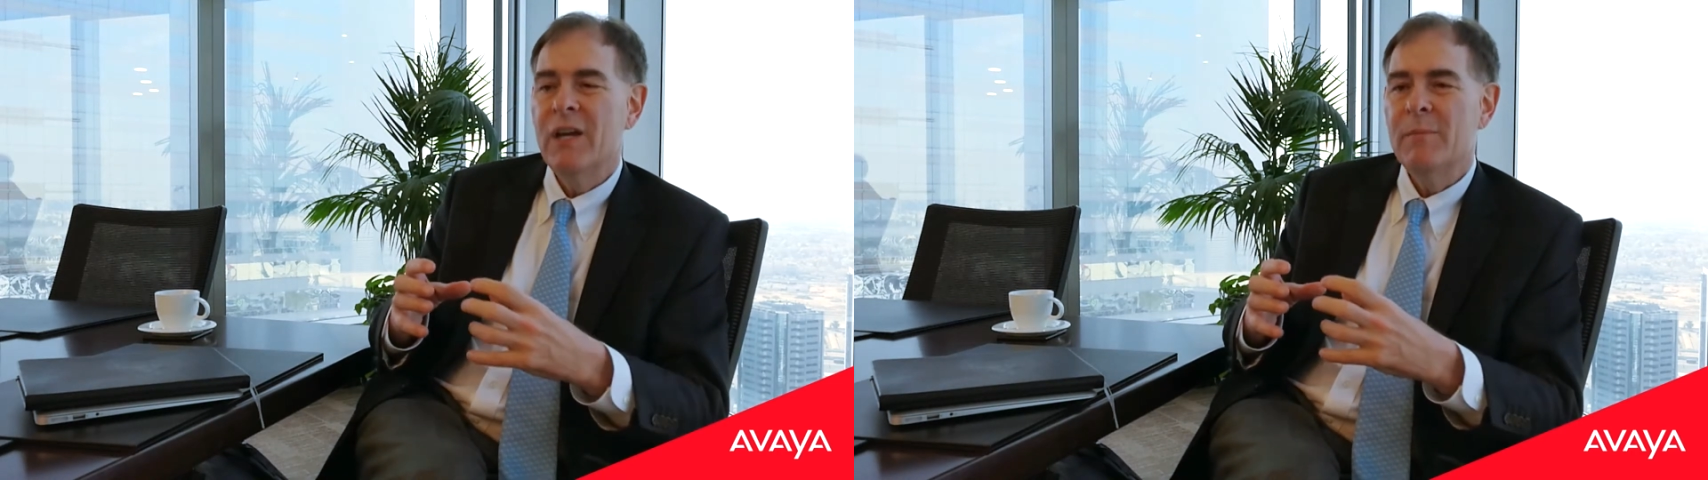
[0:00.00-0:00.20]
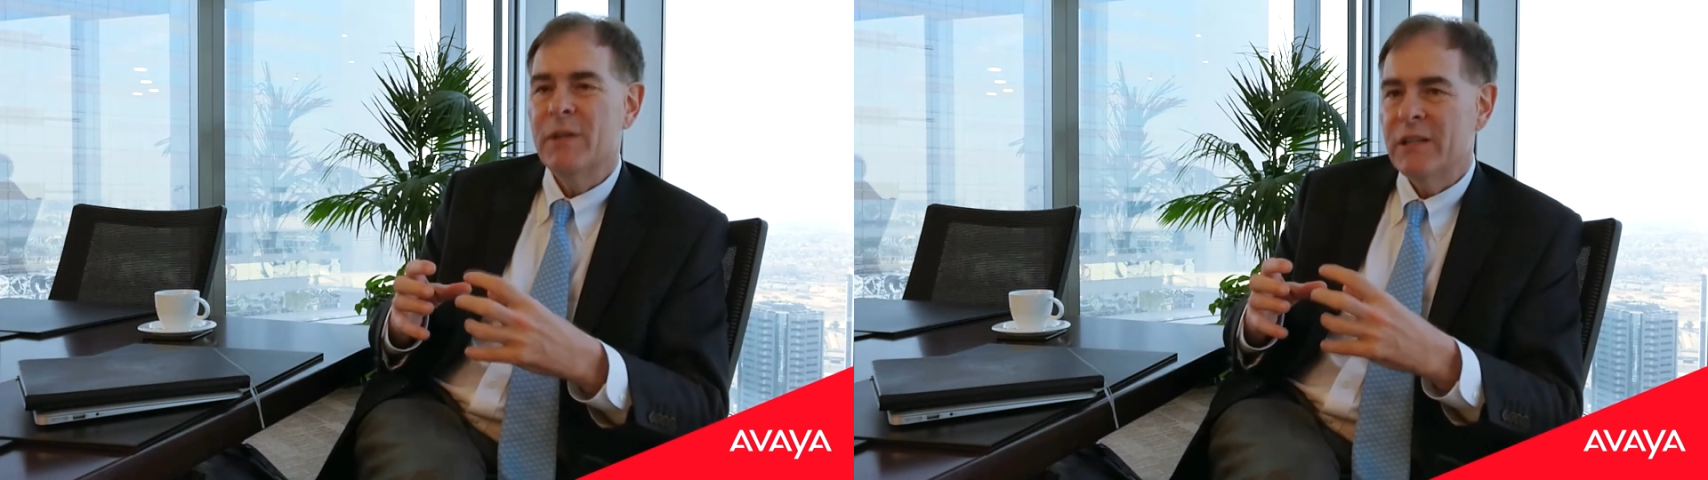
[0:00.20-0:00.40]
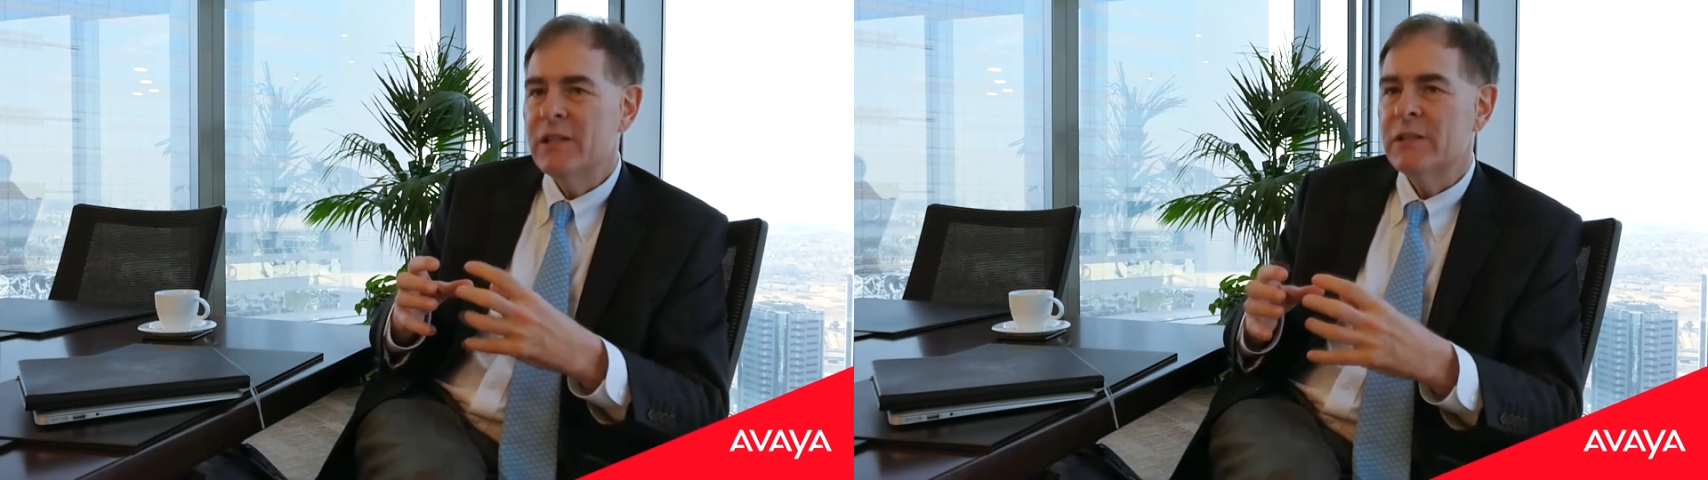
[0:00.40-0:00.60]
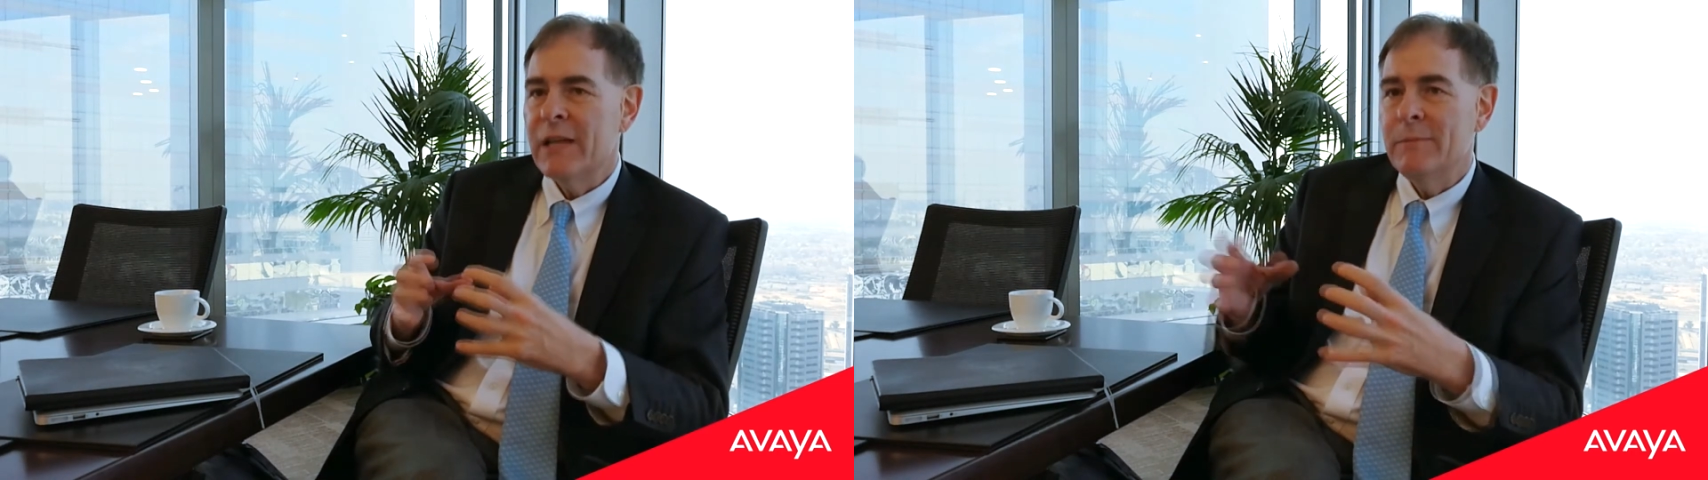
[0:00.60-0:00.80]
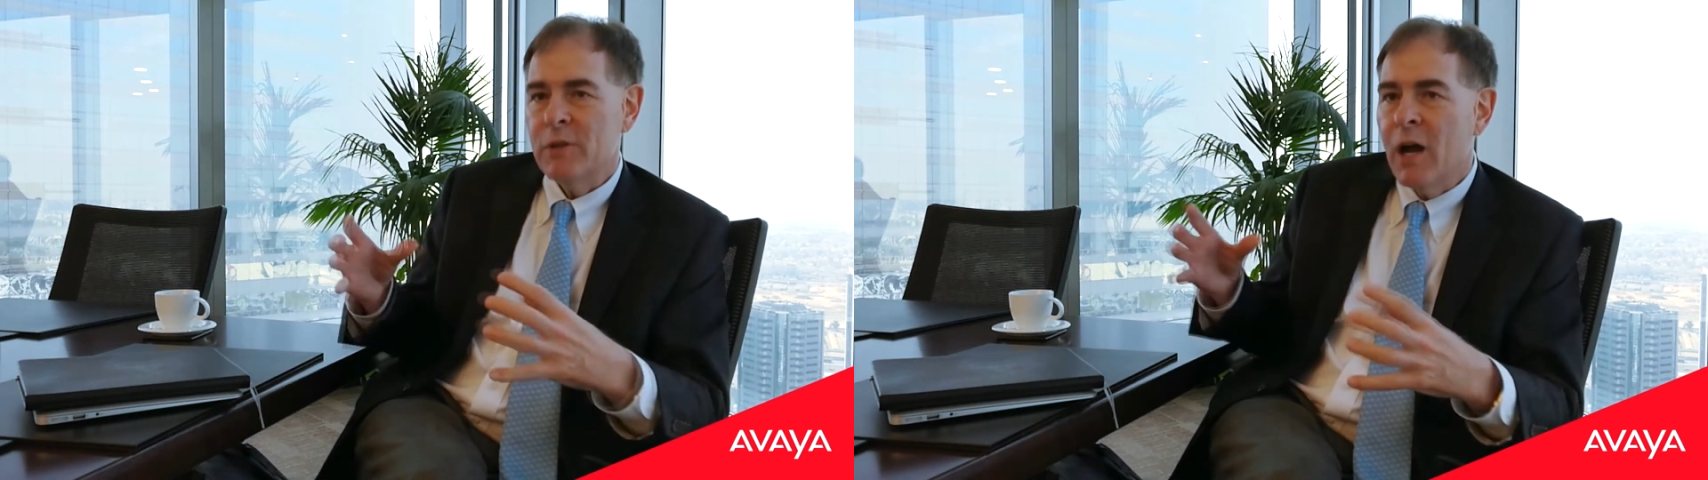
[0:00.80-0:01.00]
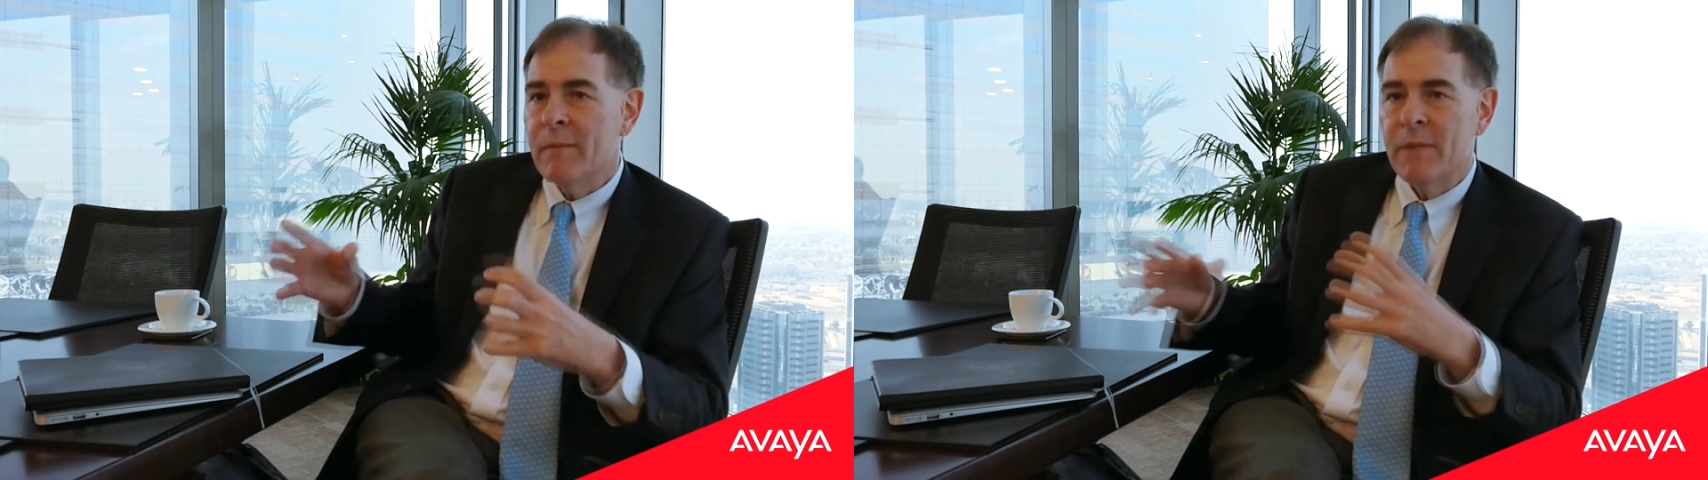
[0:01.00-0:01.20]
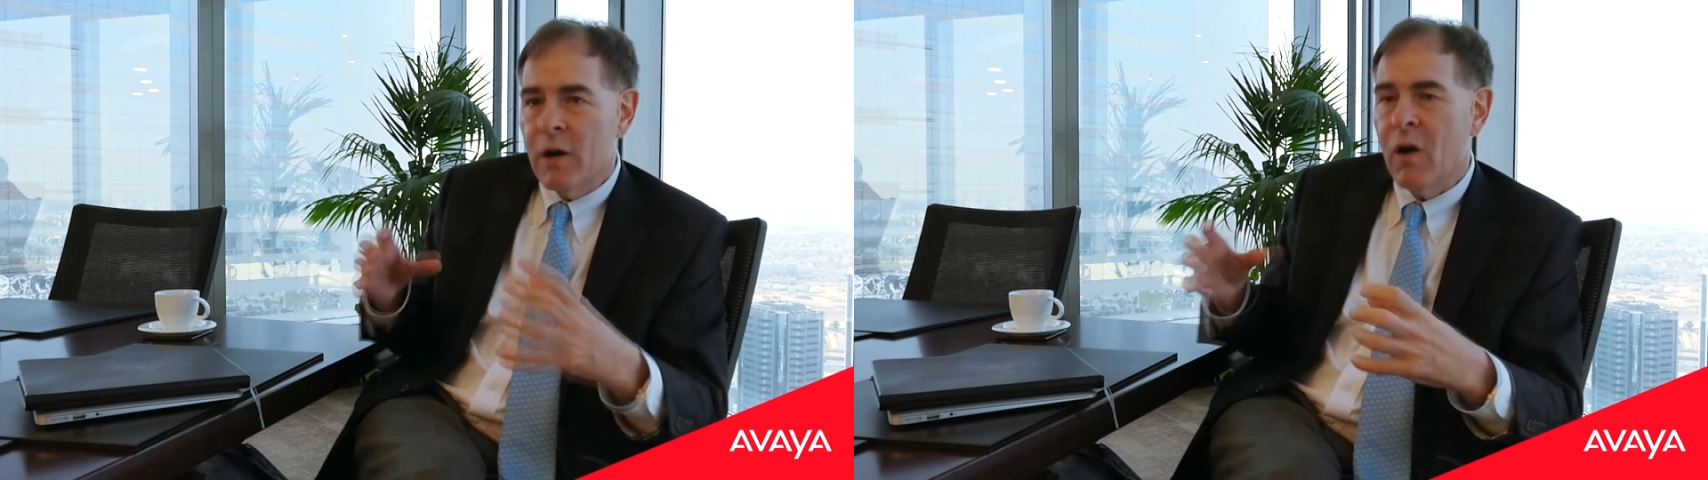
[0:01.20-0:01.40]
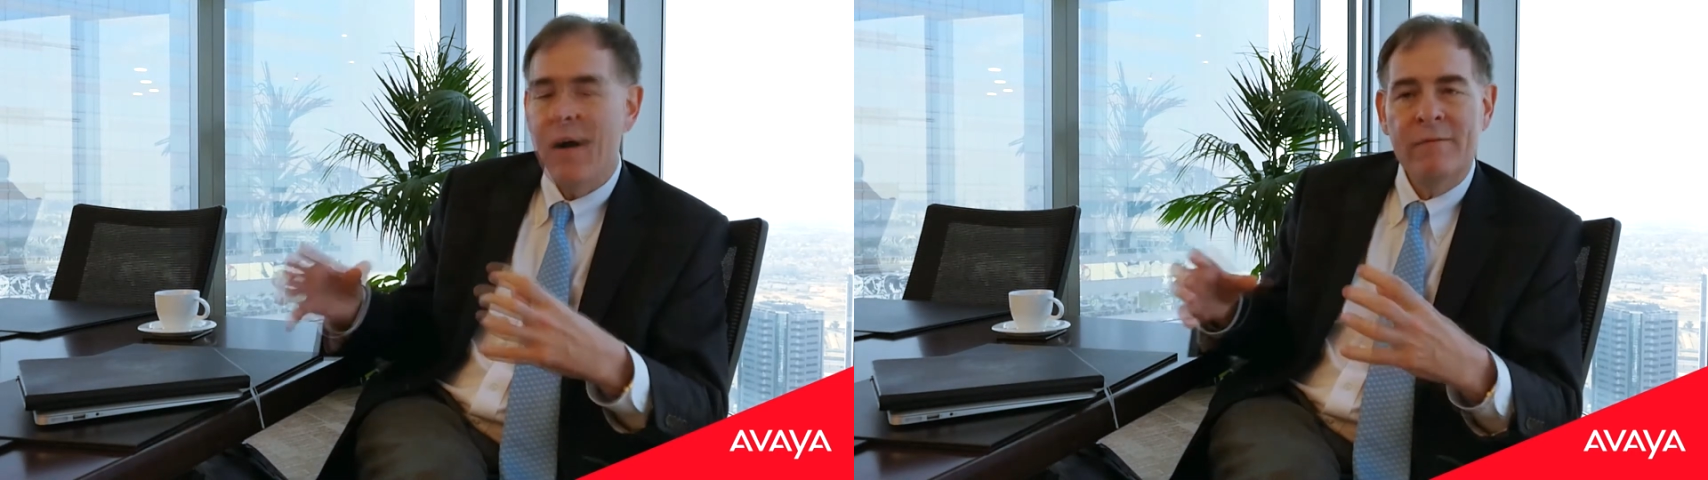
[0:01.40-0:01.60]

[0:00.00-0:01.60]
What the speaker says: but at the same time, they all have